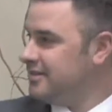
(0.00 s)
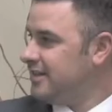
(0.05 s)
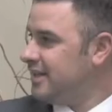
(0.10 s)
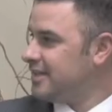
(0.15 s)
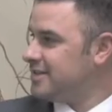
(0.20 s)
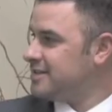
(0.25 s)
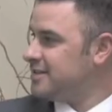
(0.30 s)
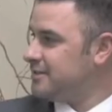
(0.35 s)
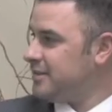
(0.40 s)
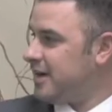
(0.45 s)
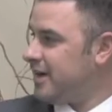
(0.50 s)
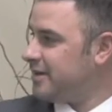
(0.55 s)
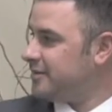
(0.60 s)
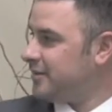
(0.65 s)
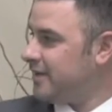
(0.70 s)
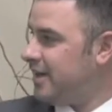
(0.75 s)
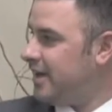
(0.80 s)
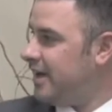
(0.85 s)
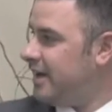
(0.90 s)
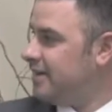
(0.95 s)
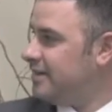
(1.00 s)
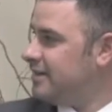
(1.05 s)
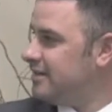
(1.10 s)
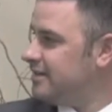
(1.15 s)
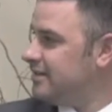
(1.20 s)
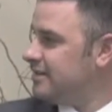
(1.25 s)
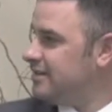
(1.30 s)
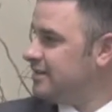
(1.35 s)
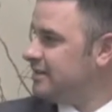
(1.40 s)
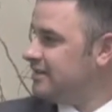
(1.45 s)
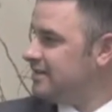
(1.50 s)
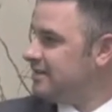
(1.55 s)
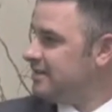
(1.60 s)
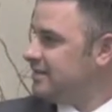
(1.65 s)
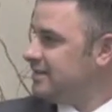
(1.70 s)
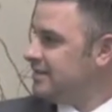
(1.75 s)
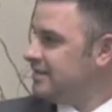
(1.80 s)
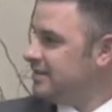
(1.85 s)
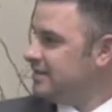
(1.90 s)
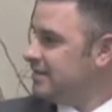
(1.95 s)
That's yeah, the bottom you know, line. I'm going to use some of
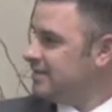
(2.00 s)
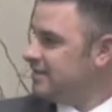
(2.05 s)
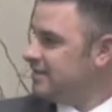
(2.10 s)
this in my